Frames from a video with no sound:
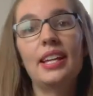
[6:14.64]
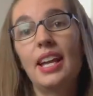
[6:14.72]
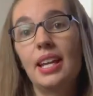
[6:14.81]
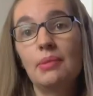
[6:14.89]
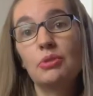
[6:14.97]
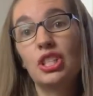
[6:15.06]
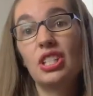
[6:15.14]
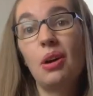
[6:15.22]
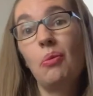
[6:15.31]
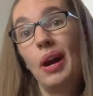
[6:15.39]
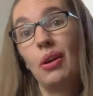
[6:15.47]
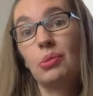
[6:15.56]
I'm just not
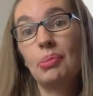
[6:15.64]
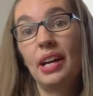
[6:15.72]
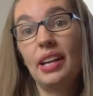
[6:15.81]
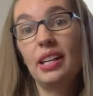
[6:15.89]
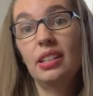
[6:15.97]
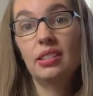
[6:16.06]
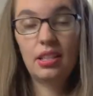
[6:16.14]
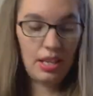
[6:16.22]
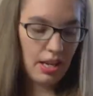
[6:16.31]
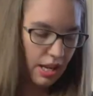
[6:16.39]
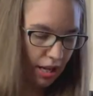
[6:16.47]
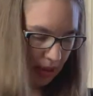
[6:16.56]
wowed by it.
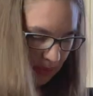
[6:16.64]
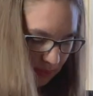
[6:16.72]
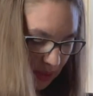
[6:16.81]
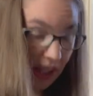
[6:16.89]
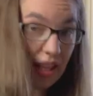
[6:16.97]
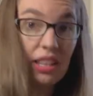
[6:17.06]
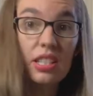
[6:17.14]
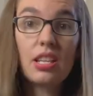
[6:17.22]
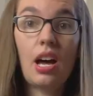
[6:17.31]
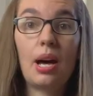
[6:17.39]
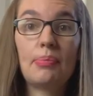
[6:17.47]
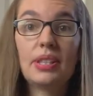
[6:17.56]
But I like the
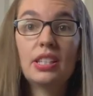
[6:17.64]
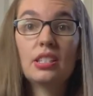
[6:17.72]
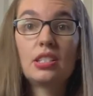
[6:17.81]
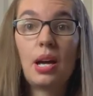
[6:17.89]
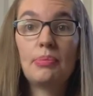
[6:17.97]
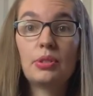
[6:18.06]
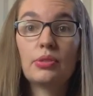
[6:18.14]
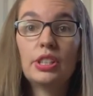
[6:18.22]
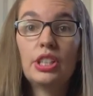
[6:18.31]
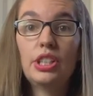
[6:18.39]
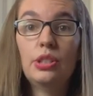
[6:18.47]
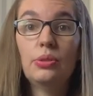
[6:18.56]
top. I think the top is really
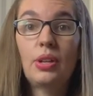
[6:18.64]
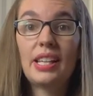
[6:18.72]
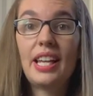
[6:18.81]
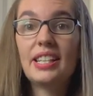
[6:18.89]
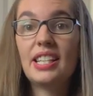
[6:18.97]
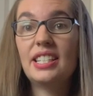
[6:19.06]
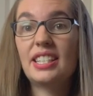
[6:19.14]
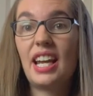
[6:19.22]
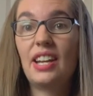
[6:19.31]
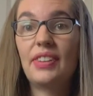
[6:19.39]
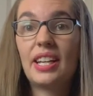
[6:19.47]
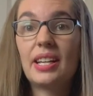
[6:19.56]
cute. I like that it's kind
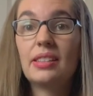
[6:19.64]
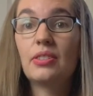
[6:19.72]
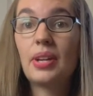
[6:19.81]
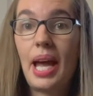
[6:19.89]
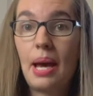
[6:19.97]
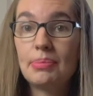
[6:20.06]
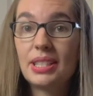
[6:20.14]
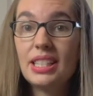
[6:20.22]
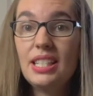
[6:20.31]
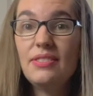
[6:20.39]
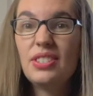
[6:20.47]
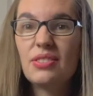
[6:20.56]
of like a little cap
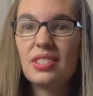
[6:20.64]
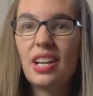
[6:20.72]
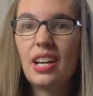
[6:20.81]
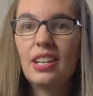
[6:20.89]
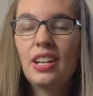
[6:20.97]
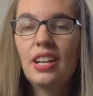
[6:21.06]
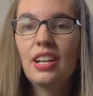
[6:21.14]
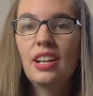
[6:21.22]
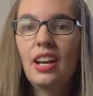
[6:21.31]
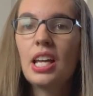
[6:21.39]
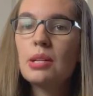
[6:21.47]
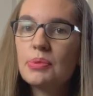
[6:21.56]
sleeve, so it's not
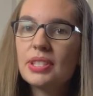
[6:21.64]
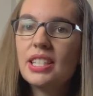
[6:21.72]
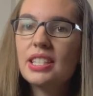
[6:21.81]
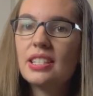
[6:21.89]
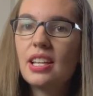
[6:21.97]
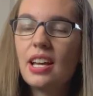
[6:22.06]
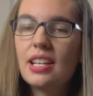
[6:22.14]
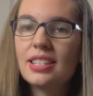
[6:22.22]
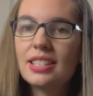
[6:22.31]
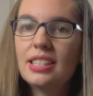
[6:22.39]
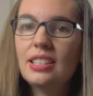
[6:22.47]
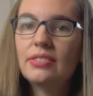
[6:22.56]
100%
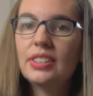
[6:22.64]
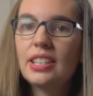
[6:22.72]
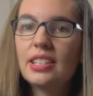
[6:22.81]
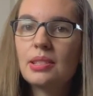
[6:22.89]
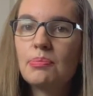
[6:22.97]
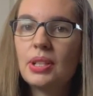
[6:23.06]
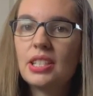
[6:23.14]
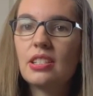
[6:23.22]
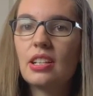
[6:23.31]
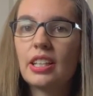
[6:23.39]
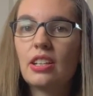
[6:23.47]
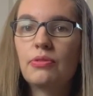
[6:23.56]
sleeveless, but it's
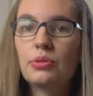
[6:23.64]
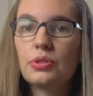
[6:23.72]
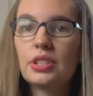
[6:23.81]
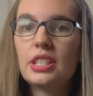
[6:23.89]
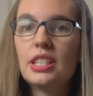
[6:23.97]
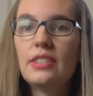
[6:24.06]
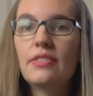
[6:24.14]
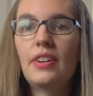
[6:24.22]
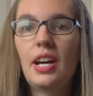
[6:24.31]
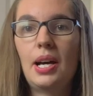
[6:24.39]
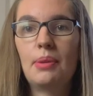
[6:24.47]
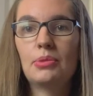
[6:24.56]
not like a full sleeve.
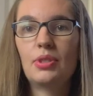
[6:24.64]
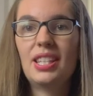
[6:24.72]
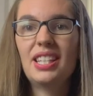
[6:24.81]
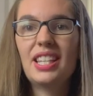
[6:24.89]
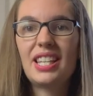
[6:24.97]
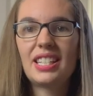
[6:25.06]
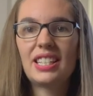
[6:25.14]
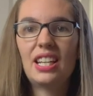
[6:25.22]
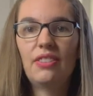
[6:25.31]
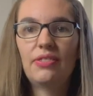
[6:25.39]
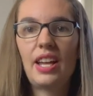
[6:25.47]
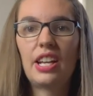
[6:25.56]
So I think that that's kind
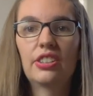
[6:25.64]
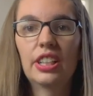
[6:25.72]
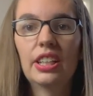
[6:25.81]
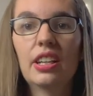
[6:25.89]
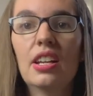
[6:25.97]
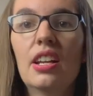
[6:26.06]
of flattering.